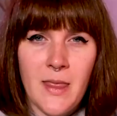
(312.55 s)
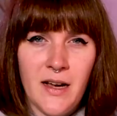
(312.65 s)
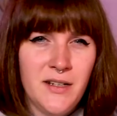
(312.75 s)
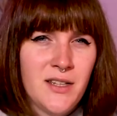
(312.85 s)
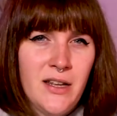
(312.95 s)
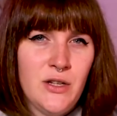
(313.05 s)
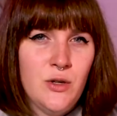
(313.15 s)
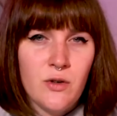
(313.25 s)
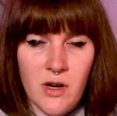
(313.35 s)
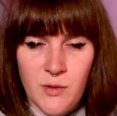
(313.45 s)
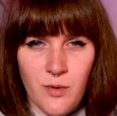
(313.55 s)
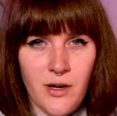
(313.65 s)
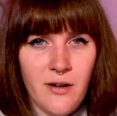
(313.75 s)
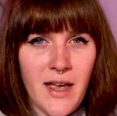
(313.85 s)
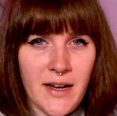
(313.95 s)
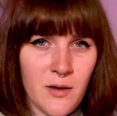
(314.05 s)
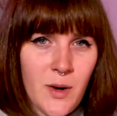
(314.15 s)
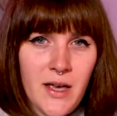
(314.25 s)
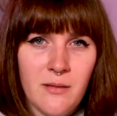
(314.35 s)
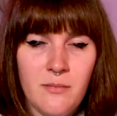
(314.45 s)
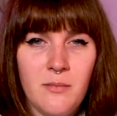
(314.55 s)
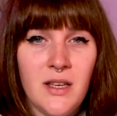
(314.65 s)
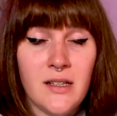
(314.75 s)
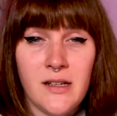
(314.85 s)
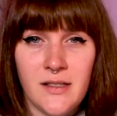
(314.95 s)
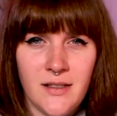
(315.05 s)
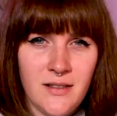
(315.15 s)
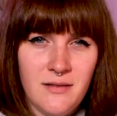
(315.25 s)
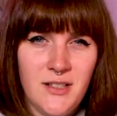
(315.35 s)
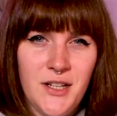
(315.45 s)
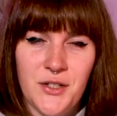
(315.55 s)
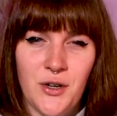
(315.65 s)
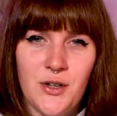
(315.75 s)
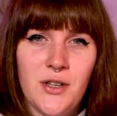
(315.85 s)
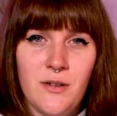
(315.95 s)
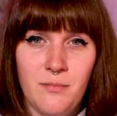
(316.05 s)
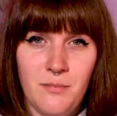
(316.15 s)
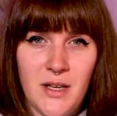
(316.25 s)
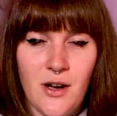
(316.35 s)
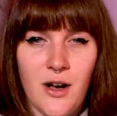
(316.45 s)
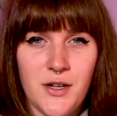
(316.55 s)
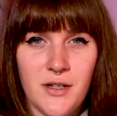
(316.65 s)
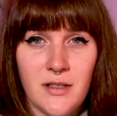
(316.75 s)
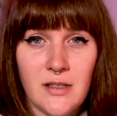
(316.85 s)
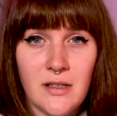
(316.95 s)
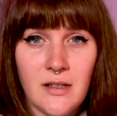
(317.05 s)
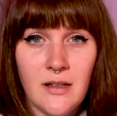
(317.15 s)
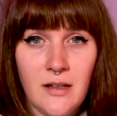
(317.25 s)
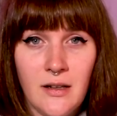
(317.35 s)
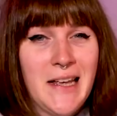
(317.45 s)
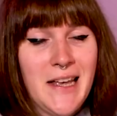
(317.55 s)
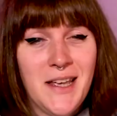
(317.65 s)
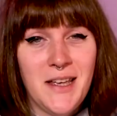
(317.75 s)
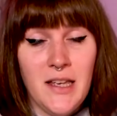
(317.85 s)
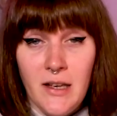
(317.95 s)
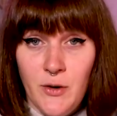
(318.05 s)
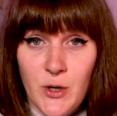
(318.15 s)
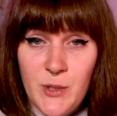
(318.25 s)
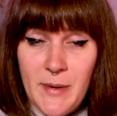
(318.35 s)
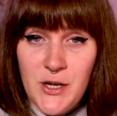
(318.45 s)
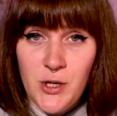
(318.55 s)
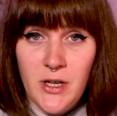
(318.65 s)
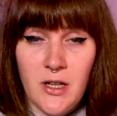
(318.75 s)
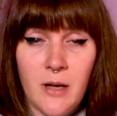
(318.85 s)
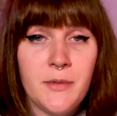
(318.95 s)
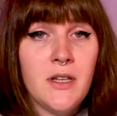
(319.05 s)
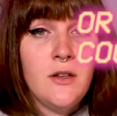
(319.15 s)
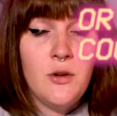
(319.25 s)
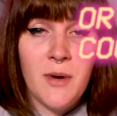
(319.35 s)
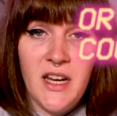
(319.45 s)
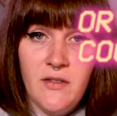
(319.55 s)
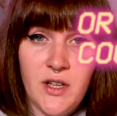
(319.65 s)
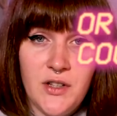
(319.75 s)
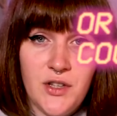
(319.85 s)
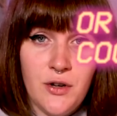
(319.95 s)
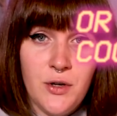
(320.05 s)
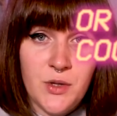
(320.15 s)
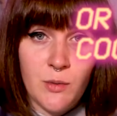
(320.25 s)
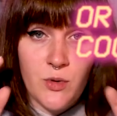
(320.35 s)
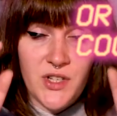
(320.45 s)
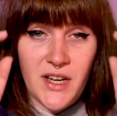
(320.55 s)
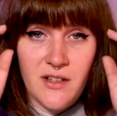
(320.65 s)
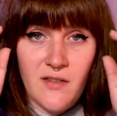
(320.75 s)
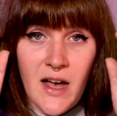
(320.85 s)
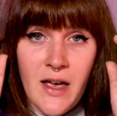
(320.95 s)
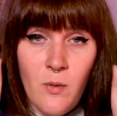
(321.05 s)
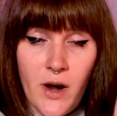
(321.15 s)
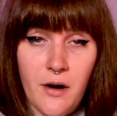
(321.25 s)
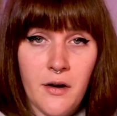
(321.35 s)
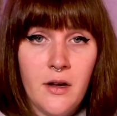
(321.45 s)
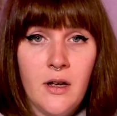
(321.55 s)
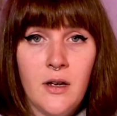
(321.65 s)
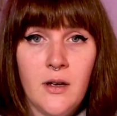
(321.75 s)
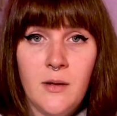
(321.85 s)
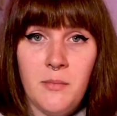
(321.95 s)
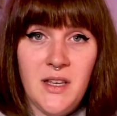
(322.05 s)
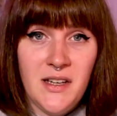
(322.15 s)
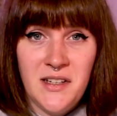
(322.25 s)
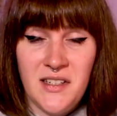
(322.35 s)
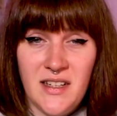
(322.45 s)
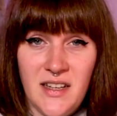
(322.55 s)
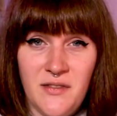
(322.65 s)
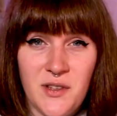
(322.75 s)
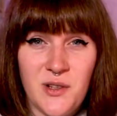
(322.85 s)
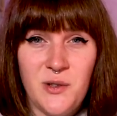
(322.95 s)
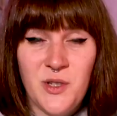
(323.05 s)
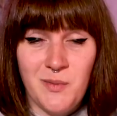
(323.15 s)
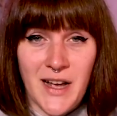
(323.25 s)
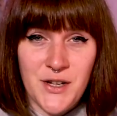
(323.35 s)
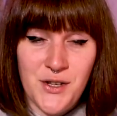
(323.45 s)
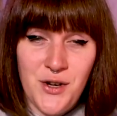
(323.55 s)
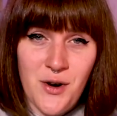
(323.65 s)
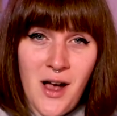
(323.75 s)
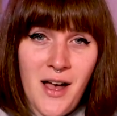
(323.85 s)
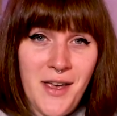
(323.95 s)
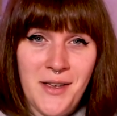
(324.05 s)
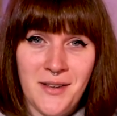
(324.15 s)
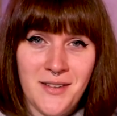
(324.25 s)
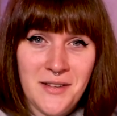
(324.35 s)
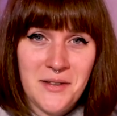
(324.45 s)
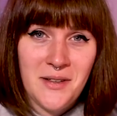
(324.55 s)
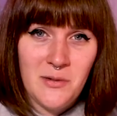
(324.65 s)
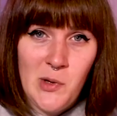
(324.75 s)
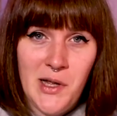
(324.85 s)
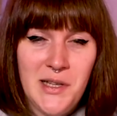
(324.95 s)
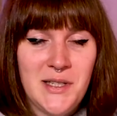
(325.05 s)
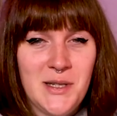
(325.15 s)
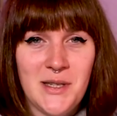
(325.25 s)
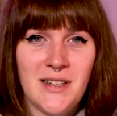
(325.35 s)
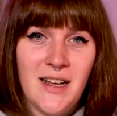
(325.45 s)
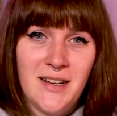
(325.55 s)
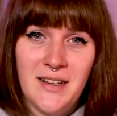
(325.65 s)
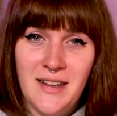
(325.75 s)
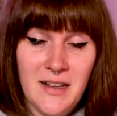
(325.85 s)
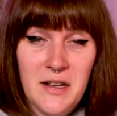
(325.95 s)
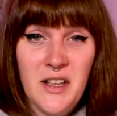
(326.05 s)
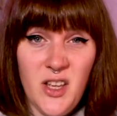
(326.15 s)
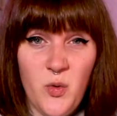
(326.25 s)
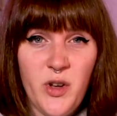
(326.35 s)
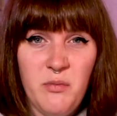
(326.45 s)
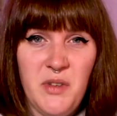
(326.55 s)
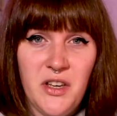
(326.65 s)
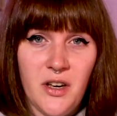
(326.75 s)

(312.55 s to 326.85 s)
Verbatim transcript: I decided to use a respirator anyway, because it doesn't hurt to be cautious. If you're especially clumsy, you might even consider using protective eyewear, because if this glue splashes in your eye, well, it's just not, it wouldn't be